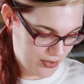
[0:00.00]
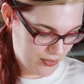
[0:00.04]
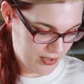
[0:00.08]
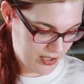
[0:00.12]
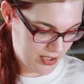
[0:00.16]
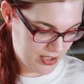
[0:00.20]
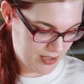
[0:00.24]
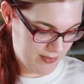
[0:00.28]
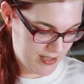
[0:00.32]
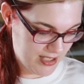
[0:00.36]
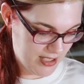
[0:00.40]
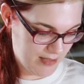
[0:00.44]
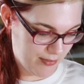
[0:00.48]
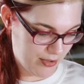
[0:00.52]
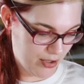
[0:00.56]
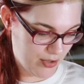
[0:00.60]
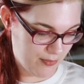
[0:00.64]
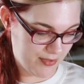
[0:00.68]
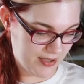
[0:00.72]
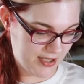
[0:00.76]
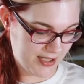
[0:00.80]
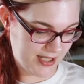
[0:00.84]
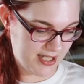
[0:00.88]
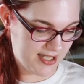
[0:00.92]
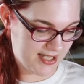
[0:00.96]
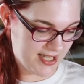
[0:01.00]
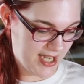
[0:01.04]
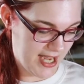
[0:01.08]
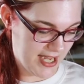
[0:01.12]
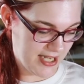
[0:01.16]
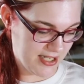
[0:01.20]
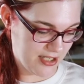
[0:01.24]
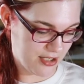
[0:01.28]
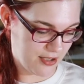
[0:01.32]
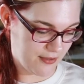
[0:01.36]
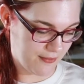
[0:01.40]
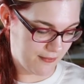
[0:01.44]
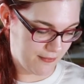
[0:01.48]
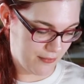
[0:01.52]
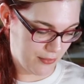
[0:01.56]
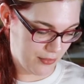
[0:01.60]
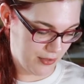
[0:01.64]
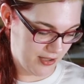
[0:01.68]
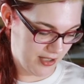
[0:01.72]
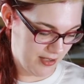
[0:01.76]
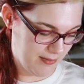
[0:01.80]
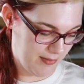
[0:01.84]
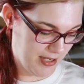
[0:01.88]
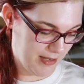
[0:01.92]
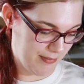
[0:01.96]
to be appropriately sized for
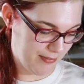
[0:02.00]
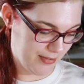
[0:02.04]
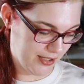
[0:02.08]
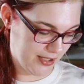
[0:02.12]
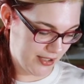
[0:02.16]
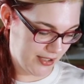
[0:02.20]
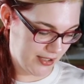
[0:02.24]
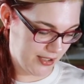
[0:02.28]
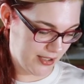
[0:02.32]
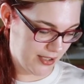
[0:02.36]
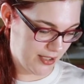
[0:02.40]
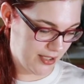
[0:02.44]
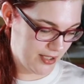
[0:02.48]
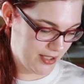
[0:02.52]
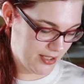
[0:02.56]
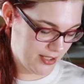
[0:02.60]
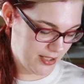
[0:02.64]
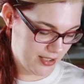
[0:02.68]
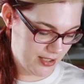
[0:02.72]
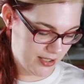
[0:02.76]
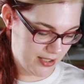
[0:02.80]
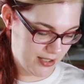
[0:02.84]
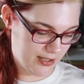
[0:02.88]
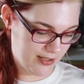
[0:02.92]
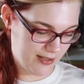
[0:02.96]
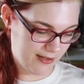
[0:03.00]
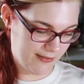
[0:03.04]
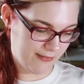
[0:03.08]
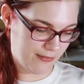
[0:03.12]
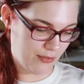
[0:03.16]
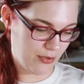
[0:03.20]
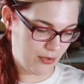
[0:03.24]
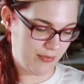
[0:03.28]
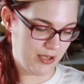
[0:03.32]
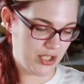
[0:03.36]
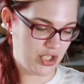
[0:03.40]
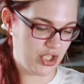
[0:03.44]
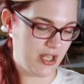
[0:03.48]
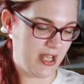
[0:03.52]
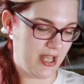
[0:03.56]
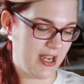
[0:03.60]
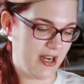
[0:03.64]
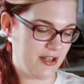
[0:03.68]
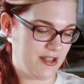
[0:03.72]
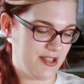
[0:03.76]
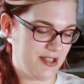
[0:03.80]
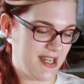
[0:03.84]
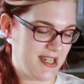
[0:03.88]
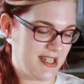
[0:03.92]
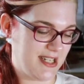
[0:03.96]
the people for which they are
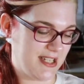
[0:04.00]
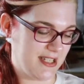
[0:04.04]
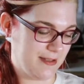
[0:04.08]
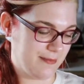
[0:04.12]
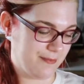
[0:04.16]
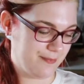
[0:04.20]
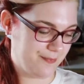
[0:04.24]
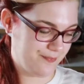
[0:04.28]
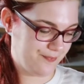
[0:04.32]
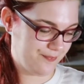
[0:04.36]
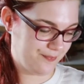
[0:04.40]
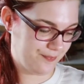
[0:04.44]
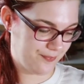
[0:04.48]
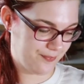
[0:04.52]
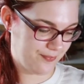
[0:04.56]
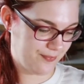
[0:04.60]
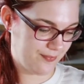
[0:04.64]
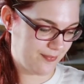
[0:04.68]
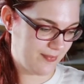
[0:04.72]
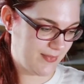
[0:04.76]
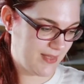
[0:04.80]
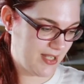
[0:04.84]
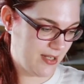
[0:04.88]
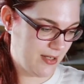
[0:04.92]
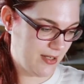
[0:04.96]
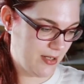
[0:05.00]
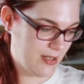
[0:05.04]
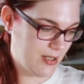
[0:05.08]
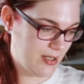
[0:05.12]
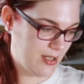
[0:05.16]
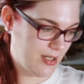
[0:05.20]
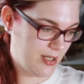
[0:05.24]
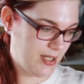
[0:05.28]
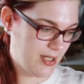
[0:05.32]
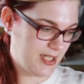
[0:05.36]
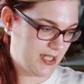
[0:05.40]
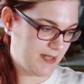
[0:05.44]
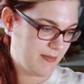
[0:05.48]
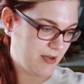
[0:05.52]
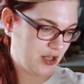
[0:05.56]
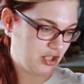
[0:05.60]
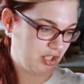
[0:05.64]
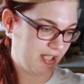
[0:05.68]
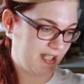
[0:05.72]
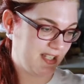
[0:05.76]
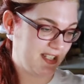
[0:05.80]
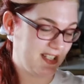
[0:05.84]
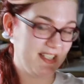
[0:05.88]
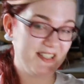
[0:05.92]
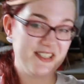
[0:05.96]
intended.
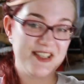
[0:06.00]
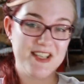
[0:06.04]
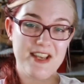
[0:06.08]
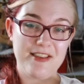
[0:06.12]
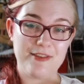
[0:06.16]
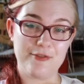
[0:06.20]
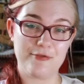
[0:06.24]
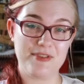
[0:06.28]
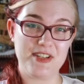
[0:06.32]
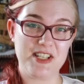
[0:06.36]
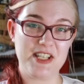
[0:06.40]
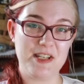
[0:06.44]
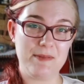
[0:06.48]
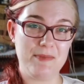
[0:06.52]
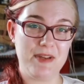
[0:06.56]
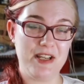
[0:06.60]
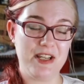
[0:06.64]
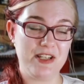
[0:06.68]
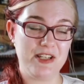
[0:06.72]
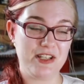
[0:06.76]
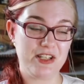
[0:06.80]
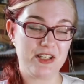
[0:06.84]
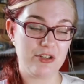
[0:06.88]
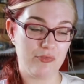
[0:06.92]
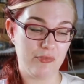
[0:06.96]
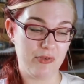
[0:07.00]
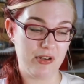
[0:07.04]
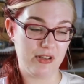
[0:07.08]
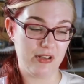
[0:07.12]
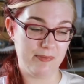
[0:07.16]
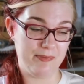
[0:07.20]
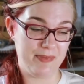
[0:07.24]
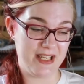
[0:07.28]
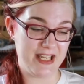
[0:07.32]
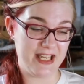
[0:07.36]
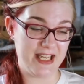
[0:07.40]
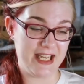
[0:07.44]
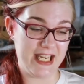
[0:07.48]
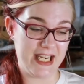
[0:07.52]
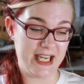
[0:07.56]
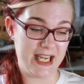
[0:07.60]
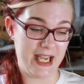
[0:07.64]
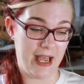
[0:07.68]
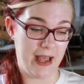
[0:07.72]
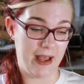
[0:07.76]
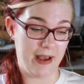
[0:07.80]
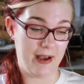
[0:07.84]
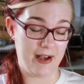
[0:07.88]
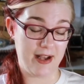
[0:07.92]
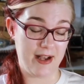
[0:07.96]
Especially since the other recipient will be
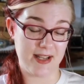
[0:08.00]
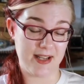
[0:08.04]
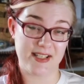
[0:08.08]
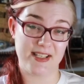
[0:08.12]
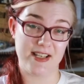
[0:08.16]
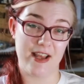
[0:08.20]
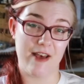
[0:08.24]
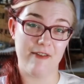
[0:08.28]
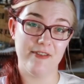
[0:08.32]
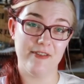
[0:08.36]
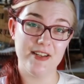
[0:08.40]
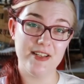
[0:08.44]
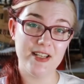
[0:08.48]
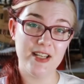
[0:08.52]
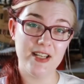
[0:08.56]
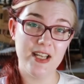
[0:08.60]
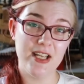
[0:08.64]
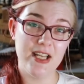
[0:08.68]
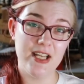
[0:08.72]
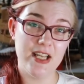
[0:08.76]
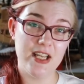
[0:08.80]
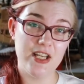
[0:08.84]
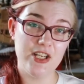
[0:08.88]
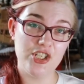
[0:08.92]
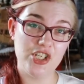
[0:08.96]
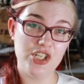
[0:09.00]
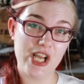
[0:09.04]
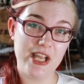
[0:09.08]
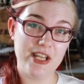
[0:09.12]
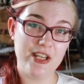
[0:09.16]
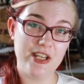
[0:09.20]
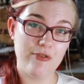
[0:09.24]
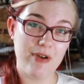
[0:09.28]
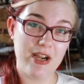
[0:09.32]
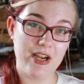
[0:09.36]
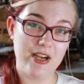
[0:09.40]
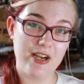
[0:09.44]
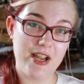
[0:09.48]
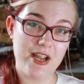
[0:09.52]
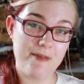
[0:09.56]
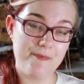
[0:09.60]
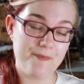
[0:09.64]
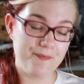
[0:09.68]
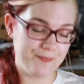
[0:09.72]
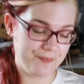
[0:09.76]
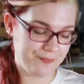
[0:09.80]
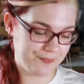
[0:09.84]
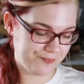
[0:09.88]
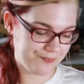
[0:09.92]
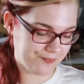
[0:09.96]
7 in January.
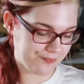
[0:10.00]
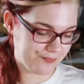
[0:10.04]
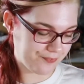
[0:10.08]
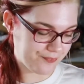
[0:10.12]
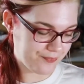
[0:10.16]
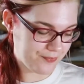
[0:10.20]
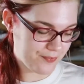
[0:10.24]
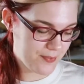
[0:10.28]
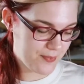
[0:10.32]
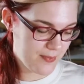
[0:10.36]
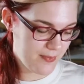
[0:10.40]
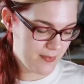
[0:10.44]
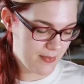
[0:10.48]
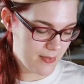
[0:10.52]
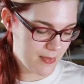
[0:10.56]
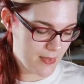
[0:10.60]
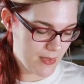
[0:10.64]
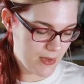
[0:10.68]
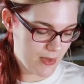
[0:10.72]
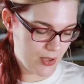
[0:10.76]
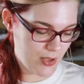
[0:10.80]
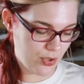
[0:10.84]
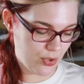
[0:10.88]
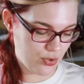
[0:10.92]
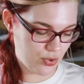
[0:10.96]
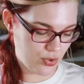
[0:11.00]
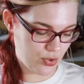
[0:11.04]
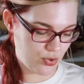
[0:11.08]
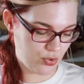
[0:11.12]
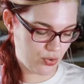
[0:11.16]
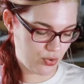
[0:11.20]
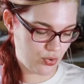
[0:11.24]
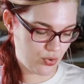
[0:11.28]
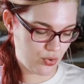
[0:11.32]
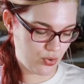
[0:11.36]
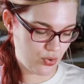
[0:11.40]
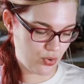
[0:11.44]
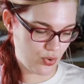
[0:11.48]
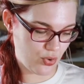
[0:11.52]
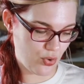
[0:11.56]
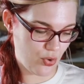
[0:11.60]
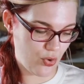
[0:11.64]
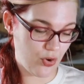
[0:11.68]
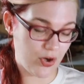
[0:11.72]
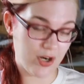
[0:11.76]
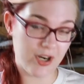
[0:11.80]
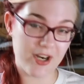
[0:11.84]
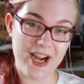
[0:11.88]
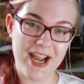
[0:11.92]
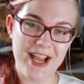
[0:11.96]
So
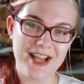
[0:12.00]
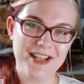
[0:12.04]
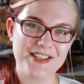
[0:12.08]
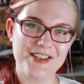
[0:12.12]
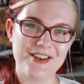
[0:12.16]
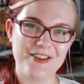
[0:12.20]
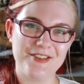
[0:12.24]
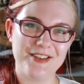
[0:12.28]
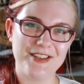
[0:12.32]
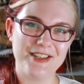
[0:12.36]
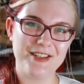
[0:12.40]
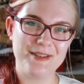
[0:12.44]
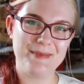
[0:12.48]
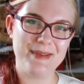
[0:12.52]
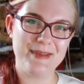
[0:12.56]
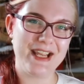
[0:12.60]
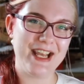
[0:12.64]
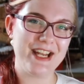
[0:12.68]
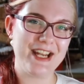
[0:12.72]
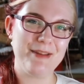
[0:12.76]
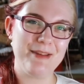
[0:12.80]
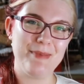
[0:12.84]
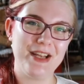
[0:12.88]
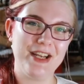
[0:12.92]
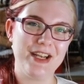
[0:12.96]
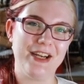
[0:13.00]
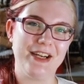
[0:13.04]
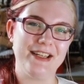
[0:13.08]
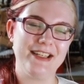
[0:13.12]
her hands aren't going to be any bigger.